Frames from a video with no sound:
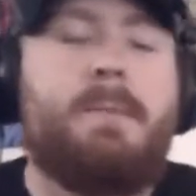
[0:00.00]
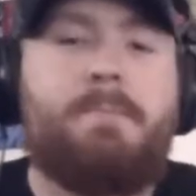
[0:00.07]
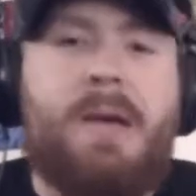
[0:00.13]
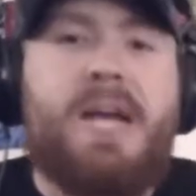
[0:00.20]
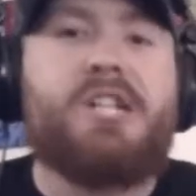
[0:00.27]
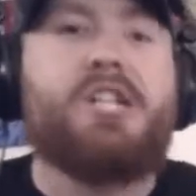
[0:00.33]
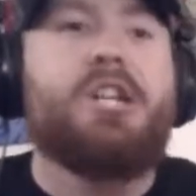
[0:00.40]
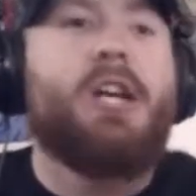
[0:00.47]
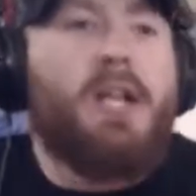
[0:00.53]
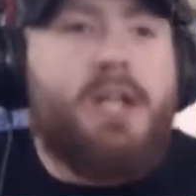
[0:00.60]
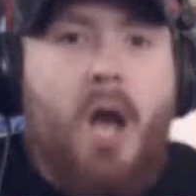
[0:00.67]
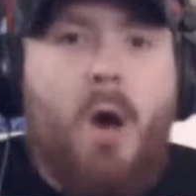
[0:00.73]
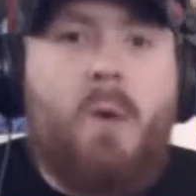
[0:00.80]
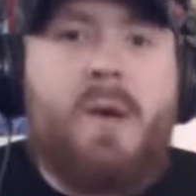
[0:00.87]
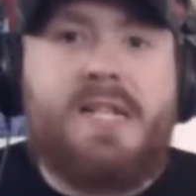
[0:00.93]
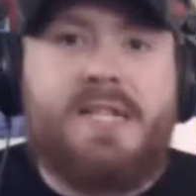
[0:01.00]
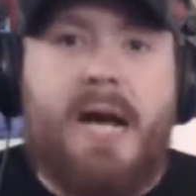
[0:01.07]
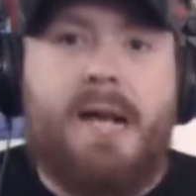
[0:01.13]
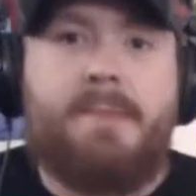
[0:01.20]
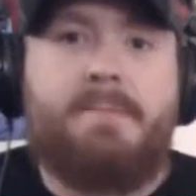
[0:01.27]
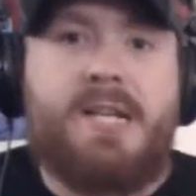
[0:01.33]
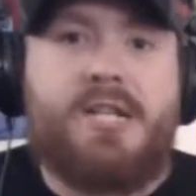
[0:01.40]
Bitch, no, he's
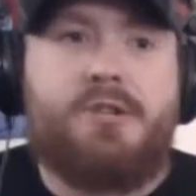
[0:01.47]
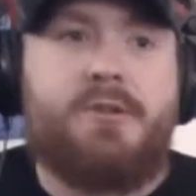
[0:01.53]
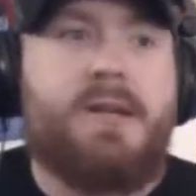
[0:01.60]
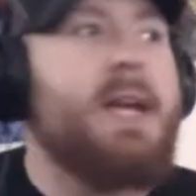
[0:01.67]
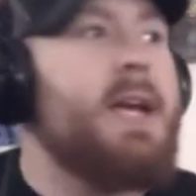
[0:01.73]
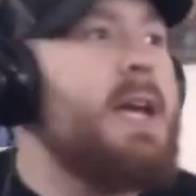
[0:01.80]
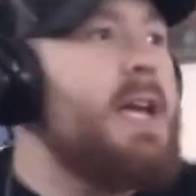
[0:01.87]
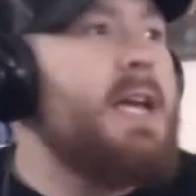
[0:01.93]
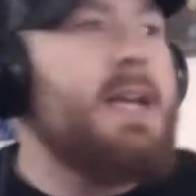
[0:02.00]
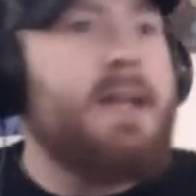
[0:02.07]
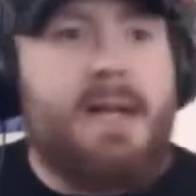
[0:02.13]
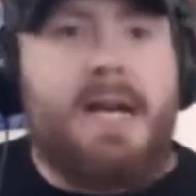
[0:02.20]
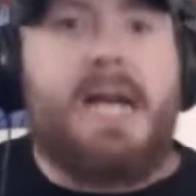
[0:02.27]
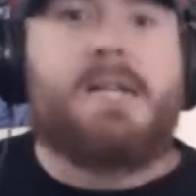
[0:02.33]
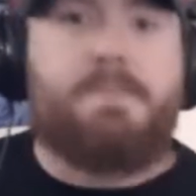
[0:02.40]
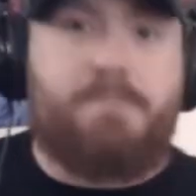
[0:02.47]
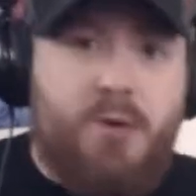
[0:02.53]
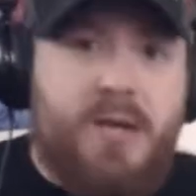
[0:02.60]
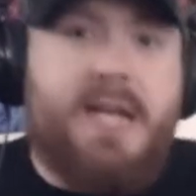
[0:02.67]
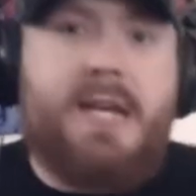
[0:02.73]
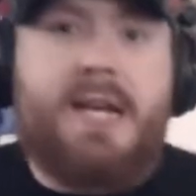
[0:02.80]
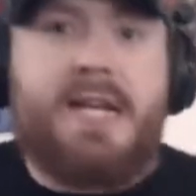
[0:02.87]
not a mystery.
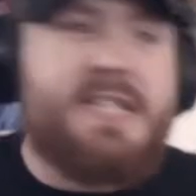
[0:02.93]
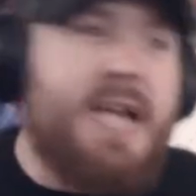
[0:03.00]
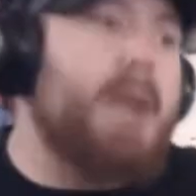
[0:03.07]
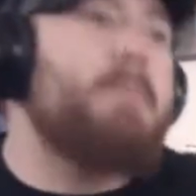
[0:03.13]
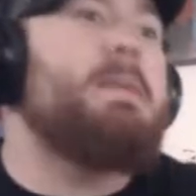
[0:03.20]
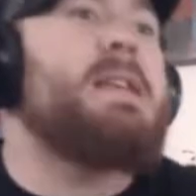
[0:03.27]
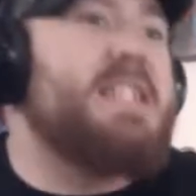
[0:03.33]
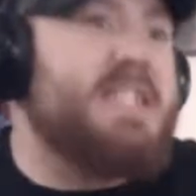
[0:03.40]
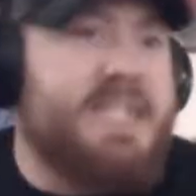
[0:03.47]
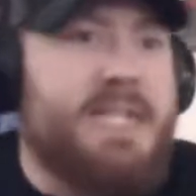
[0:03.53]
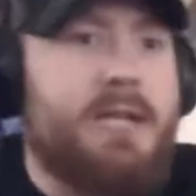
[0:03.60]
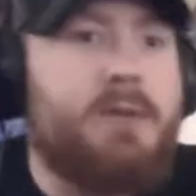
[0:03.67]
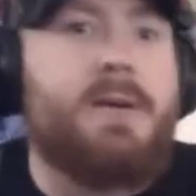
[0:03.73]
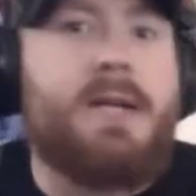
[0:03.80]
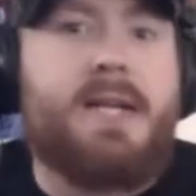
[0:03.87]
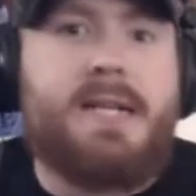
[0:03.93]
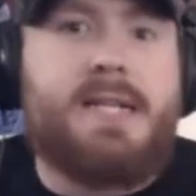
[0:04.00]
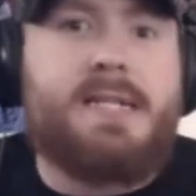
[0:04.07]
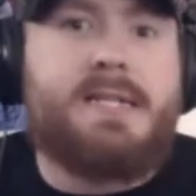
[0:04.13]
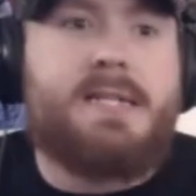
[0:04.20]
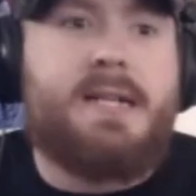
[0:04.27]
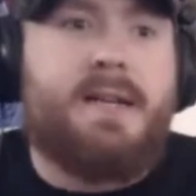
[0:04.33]
It's not
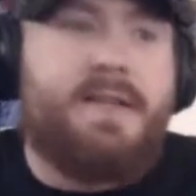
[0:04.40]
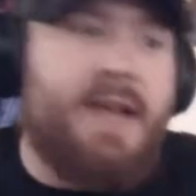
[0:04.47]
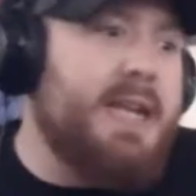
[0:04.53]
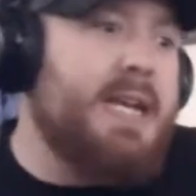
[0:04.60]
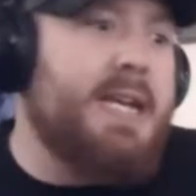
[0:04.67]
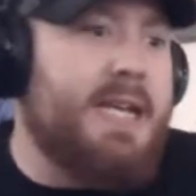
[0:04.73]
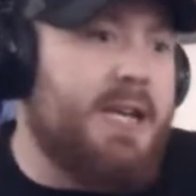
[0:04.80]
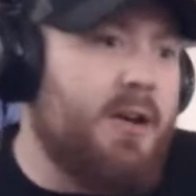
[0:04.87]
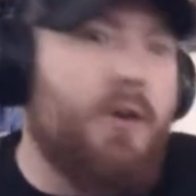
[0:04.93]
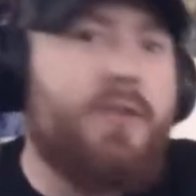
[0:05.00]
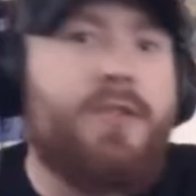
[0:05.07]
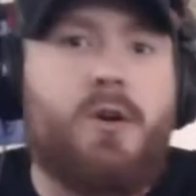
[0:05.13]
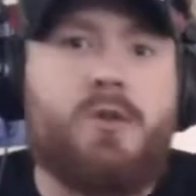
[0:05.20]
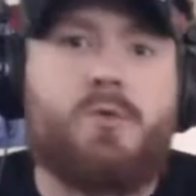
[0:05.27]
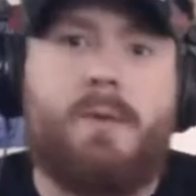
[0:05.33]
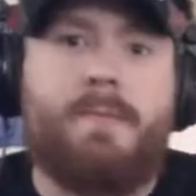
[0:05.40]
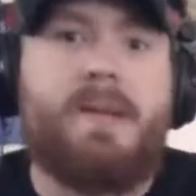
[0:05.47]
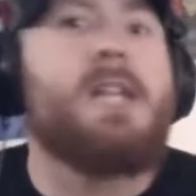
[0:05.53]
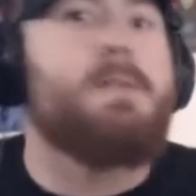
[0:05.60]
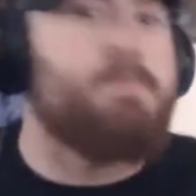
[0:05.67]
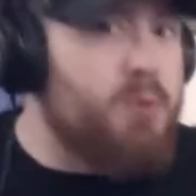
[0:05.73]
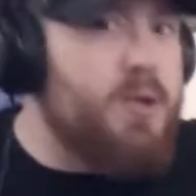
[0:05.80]
mysterious that he killed those women.
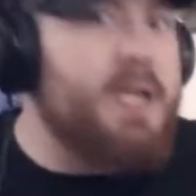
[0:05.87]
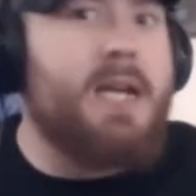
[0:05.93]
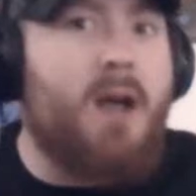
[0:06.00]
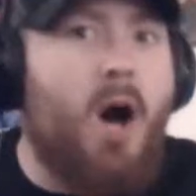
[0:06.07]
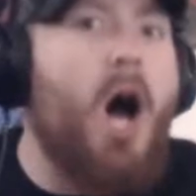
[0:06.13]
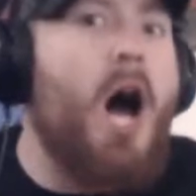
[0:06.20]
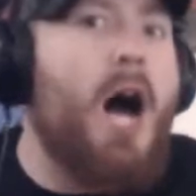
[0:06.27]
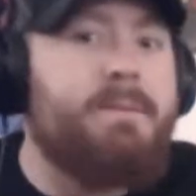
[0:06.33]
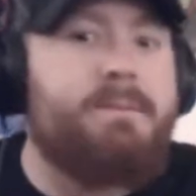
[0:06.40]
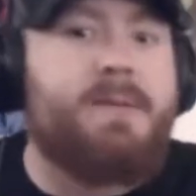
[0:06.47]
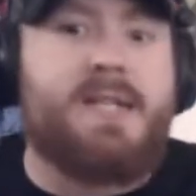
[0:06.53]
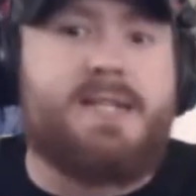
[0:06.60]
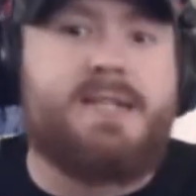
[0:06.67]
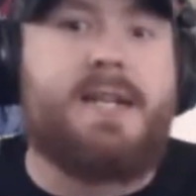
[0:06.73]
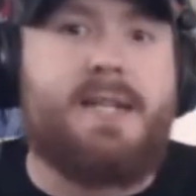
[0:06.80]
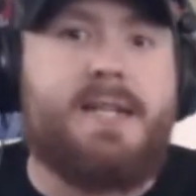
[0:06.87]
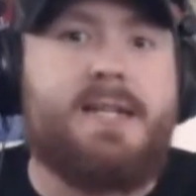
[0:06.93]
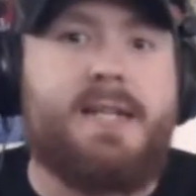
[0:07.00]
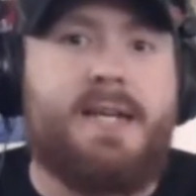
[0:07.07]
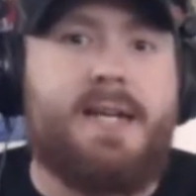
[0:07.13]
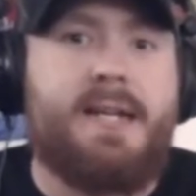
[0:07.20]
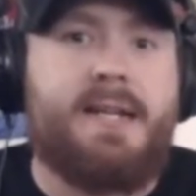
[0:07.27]
It's pretty obvious that he
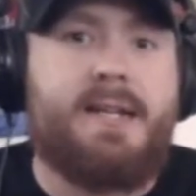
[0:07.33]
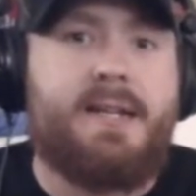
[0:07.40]
did.